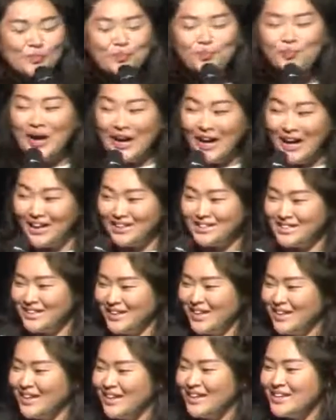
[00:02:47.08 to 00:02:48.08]
But
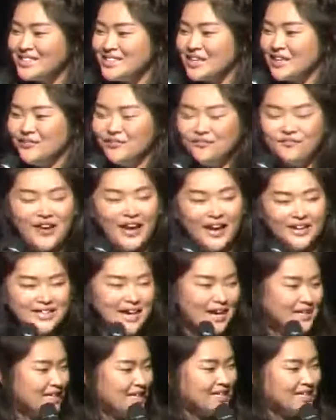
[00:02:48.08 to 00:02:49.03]
it is fantastic.